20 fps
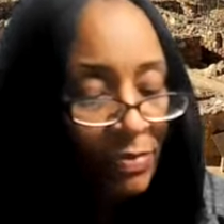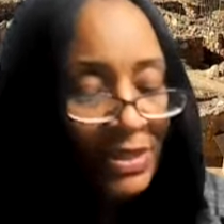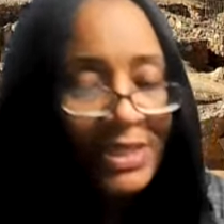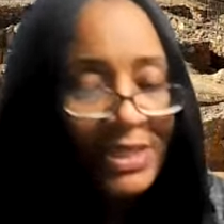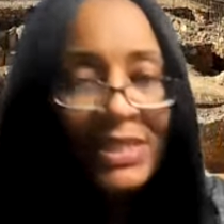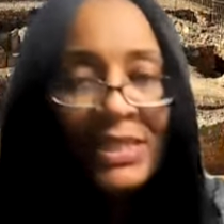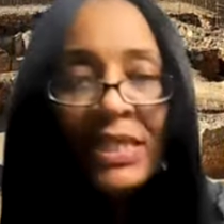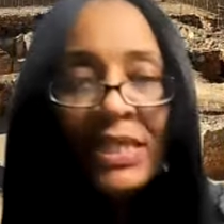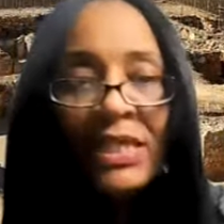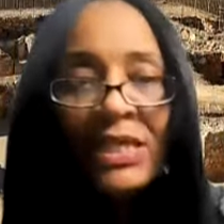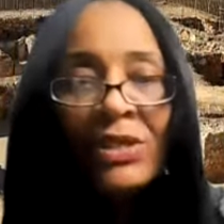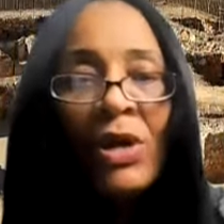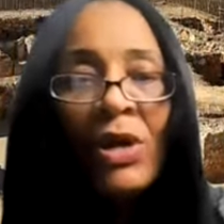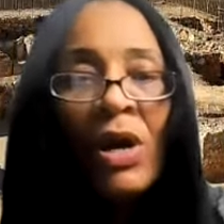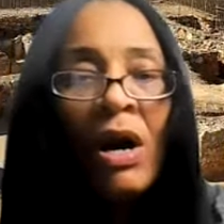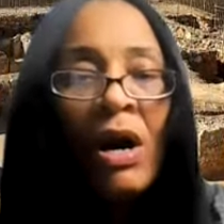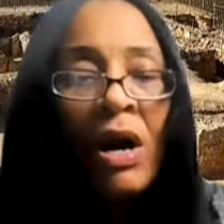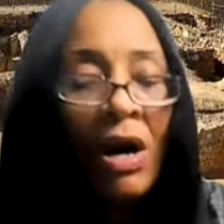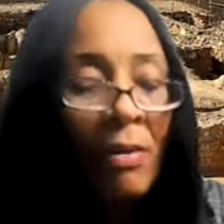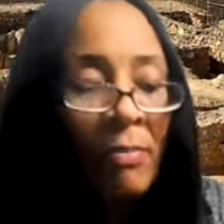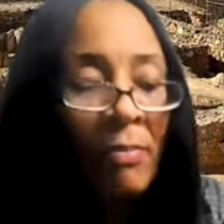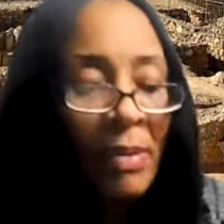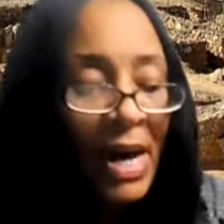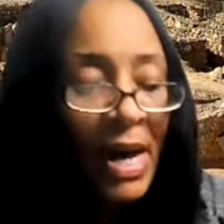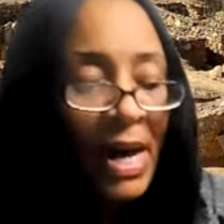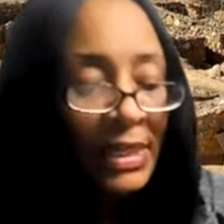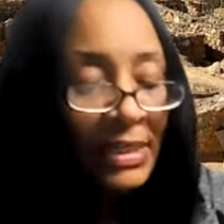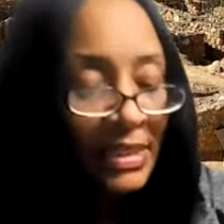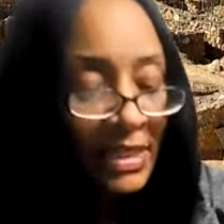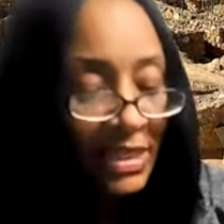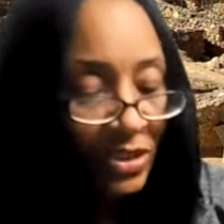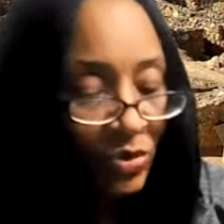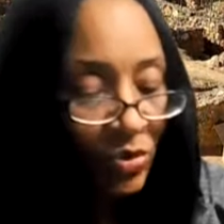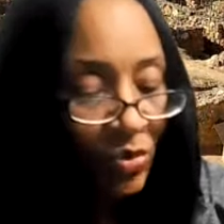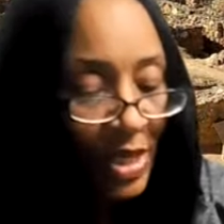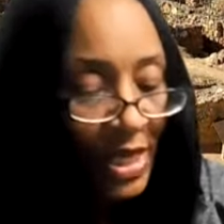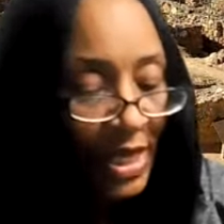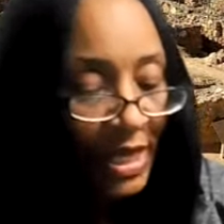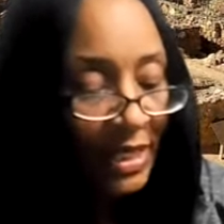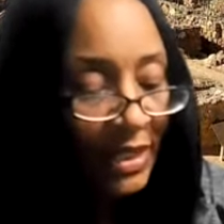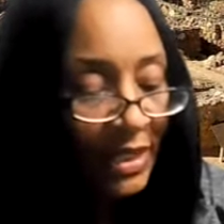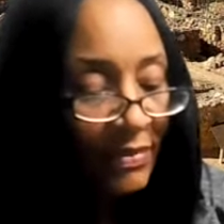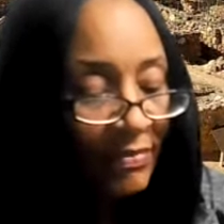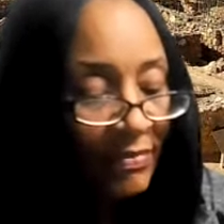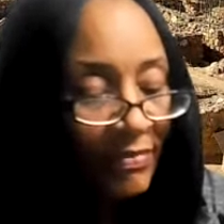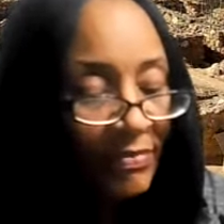proceed upon its way.